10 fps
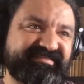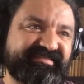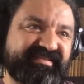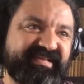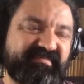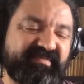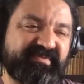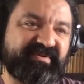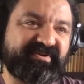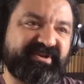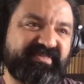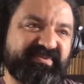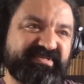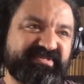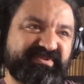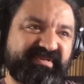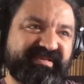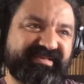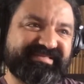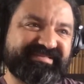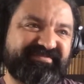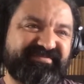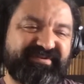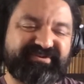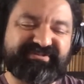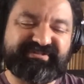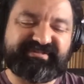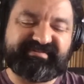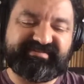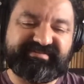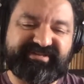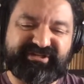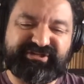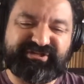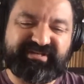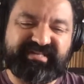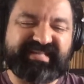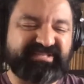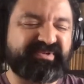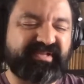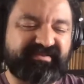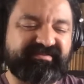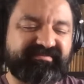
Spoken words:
technical people are not the ones doing at least the first touch, and that's where like